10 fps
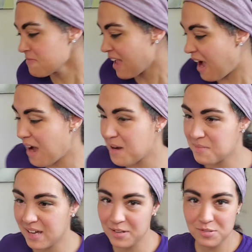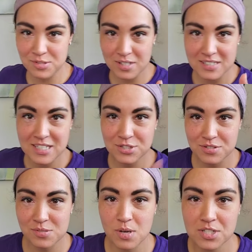I know there's a lot of
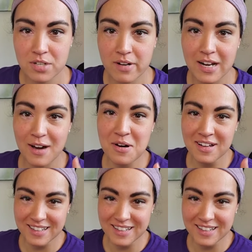teachers watching right now.